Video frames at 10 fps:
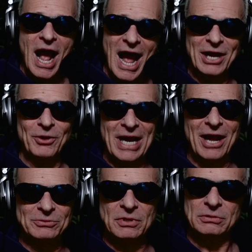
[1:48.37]
I go
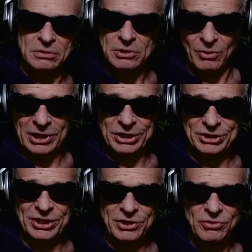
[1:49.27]
down. You want to
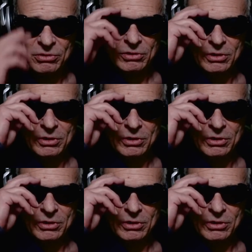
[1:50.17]
continue?